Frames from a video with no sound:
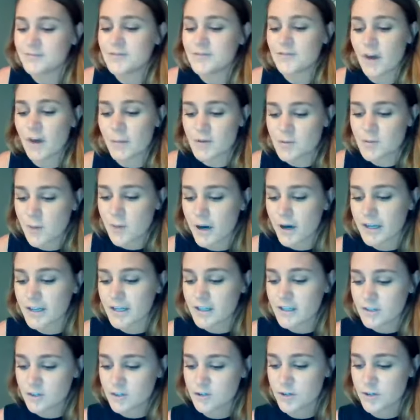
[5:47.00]
Farmers
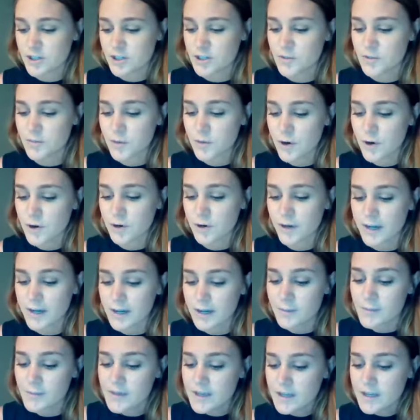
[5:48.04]
Market Nutrition
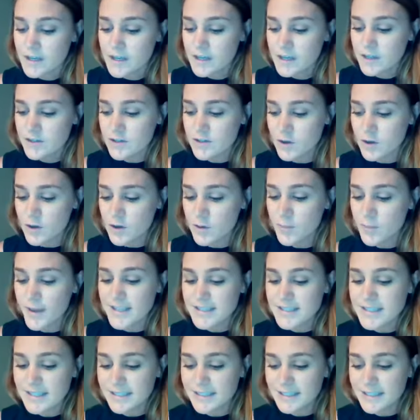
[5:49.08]
Program? So
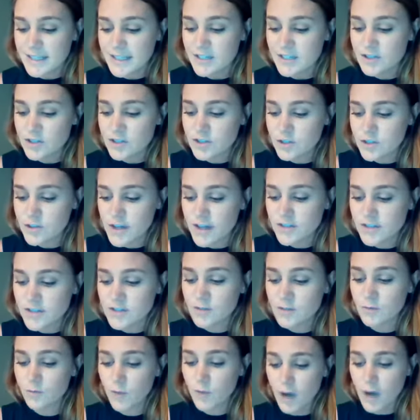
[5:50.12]
basically in
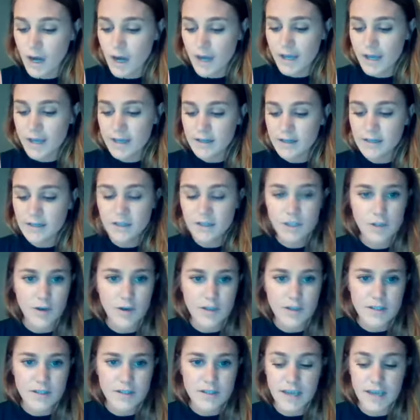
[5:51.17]
2001,
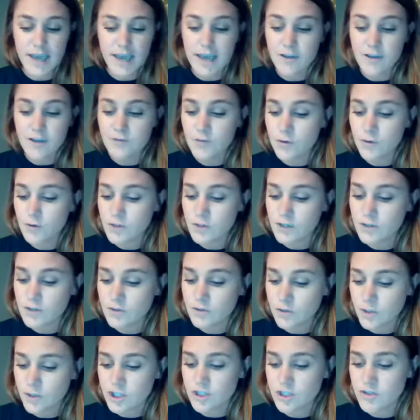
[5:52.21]
USDA Food and
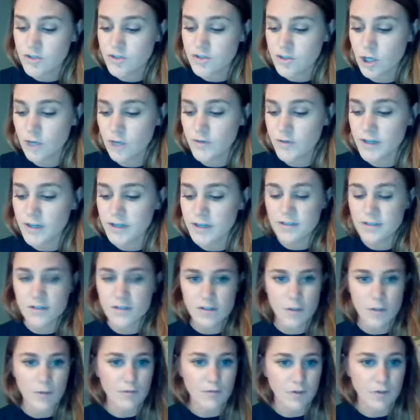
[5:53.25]
Nutrition Service,
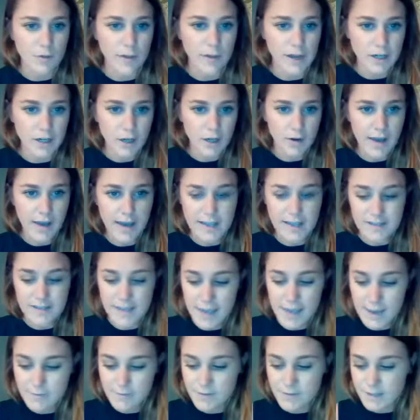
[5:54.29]
some of you might know it as
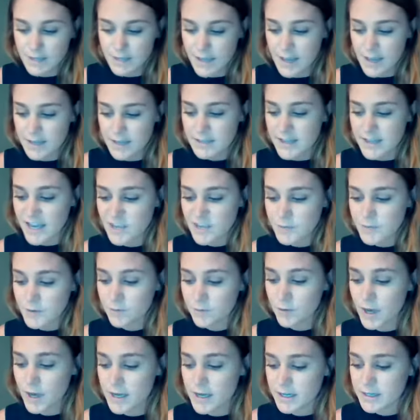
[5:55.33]
FNS, has
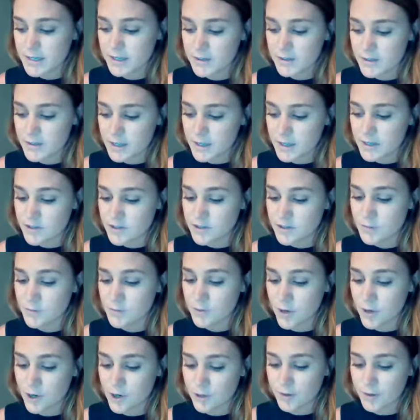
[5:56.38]
been running this
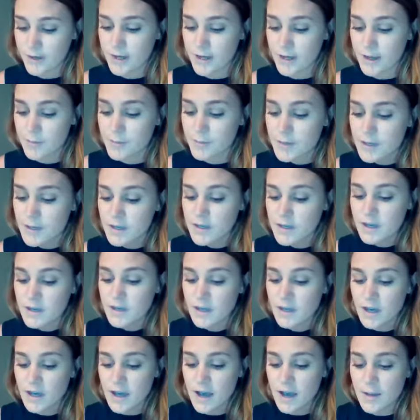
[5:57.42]
program.
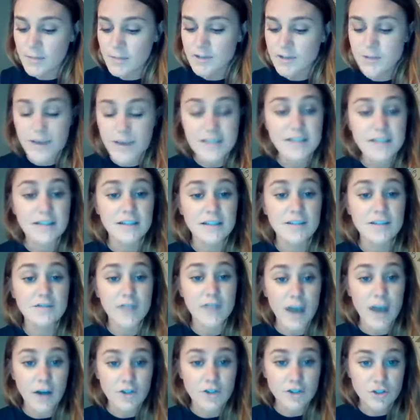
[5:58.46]
It's basically
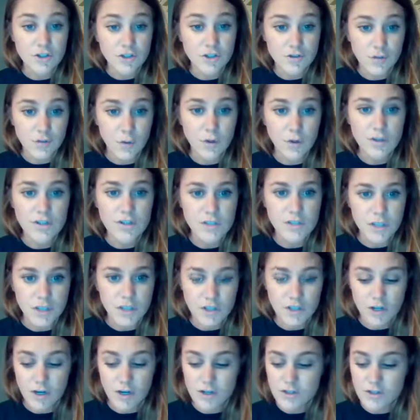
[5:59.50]
vouchers for
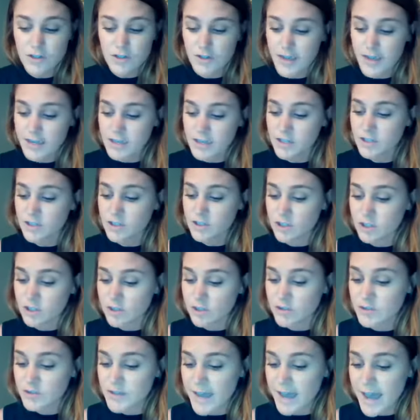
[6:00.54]
seniors that they can
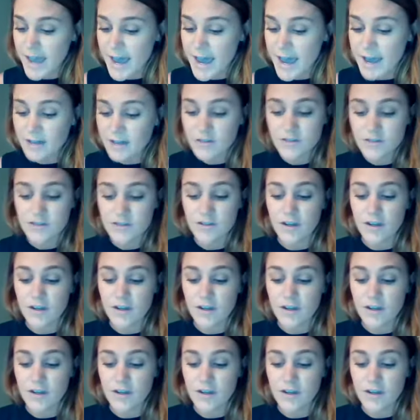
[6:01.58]
use at